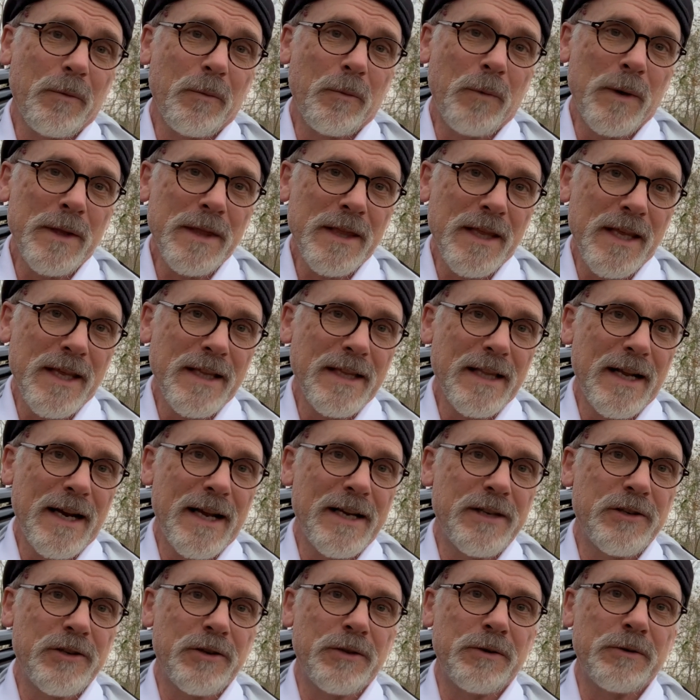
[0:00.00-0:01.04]
One thing that
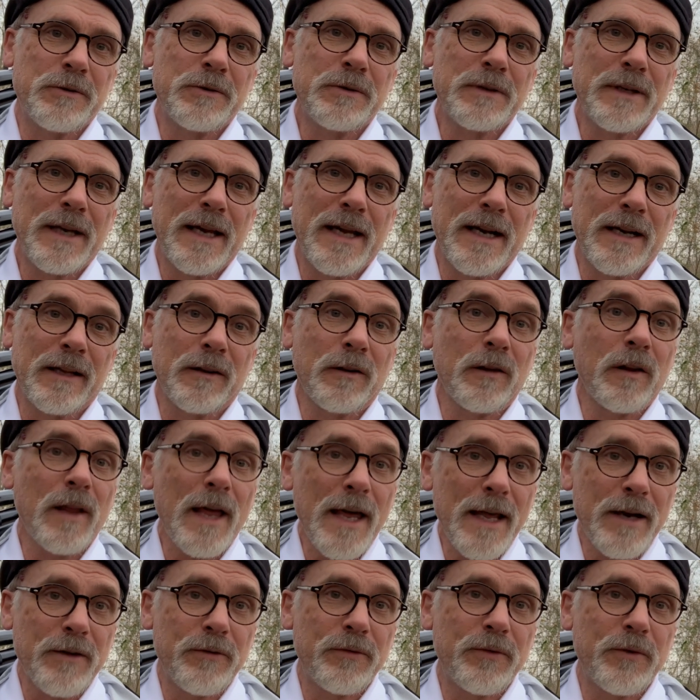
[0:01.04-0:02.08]
I do, and a
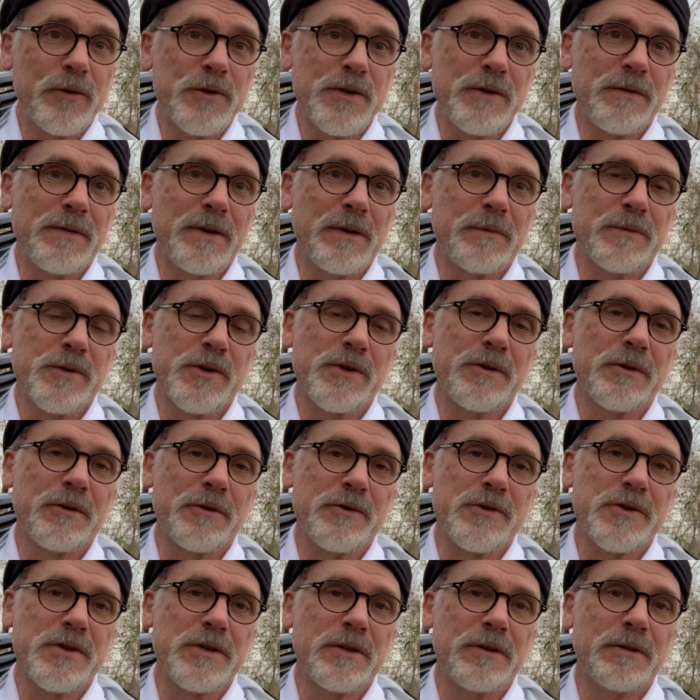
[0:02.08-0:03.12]
lot of Fujifilm
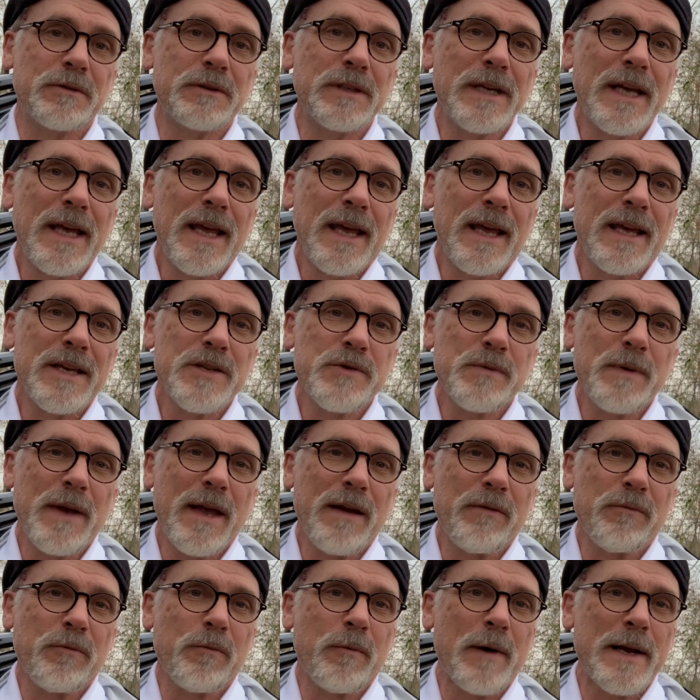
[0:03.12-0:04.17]
shooters do, is we
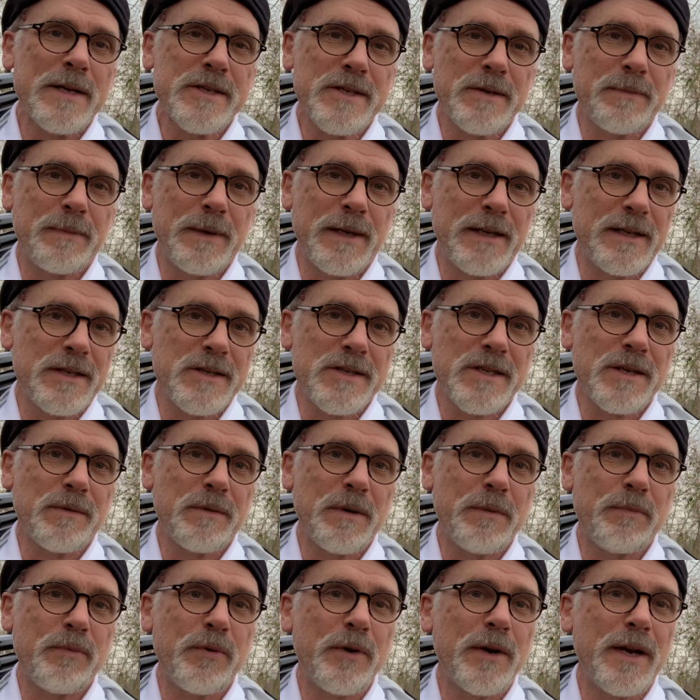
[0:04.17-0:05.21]
have recipes that
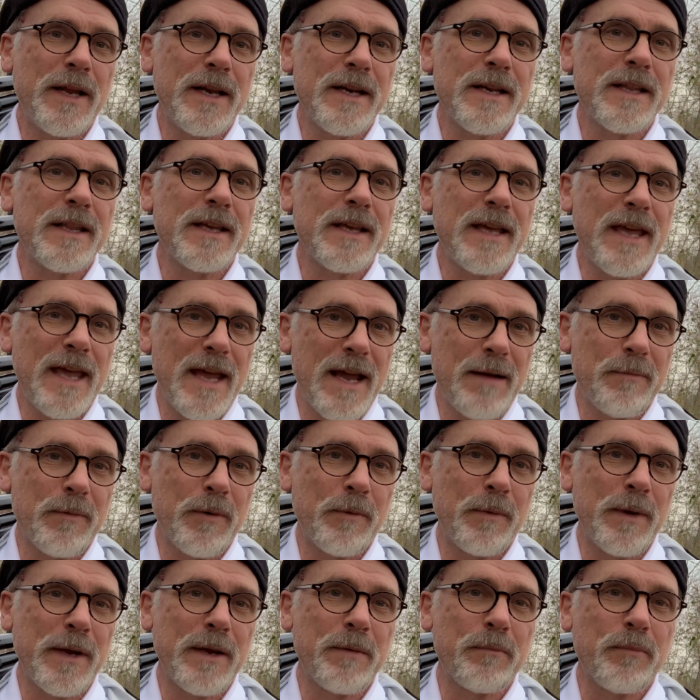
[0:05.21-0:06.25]
we put into the camera.
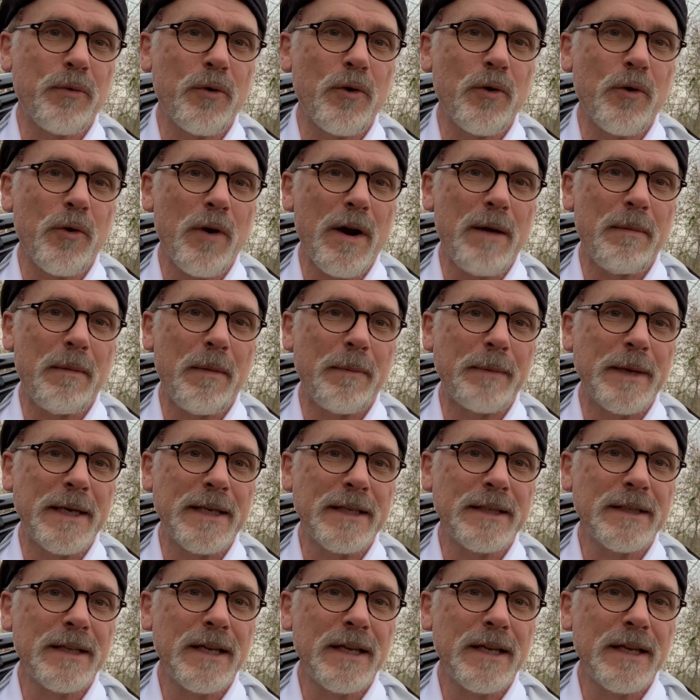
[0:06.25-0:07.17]
We can program them in